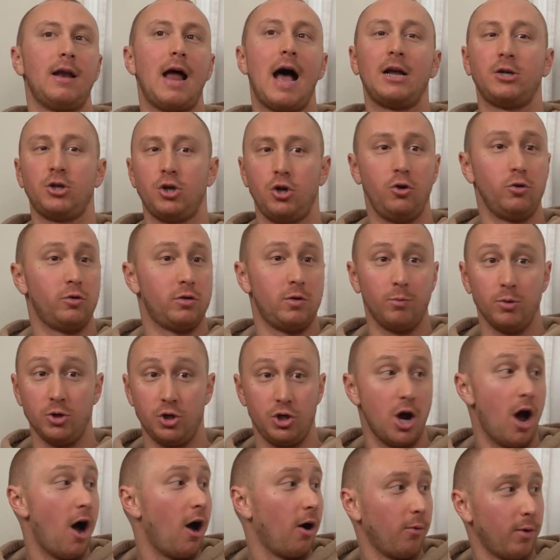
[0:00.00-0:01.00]
Nigel Houston was
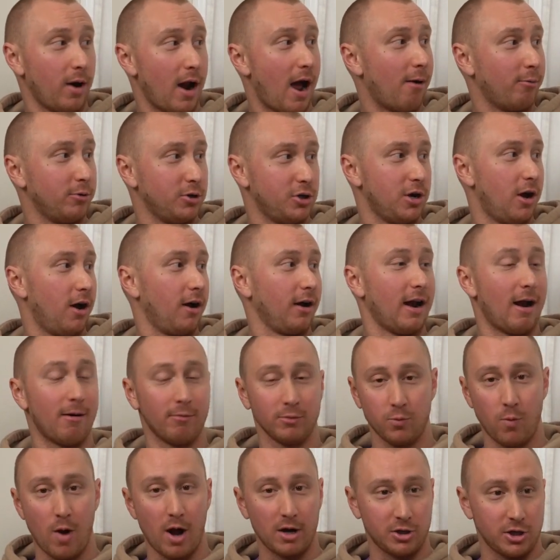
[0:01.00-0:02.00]
young when I was young, and I
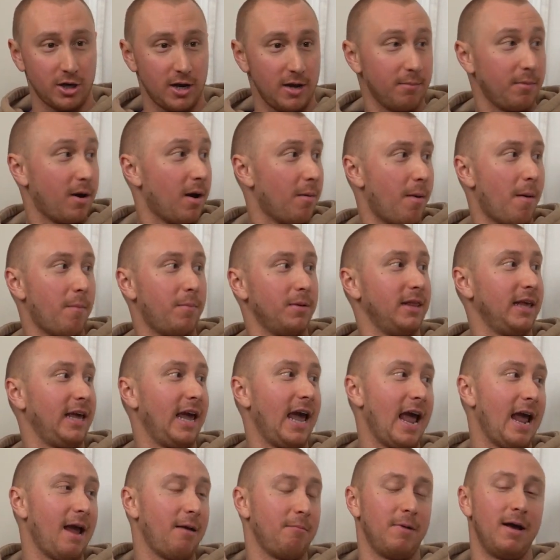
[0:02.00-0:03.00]
was watching him come up in the
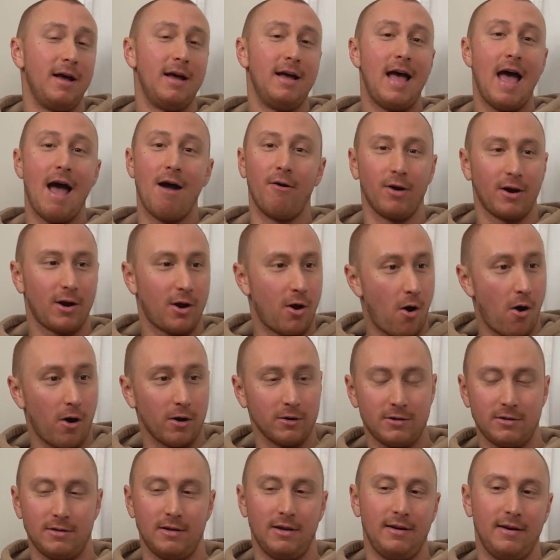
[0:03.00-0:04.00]
game. Yeah. Eric
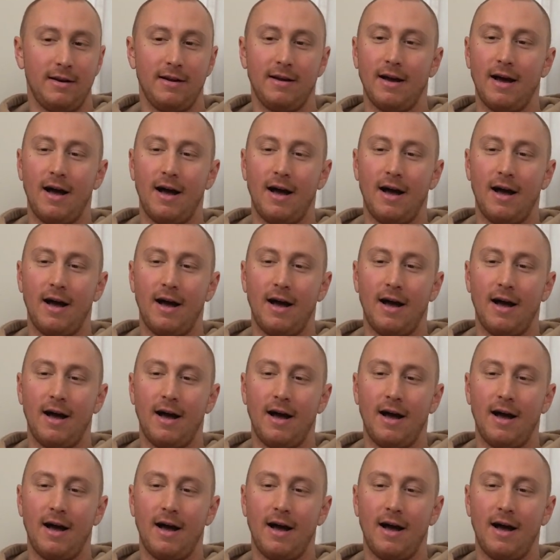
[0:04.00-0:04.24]
Costin.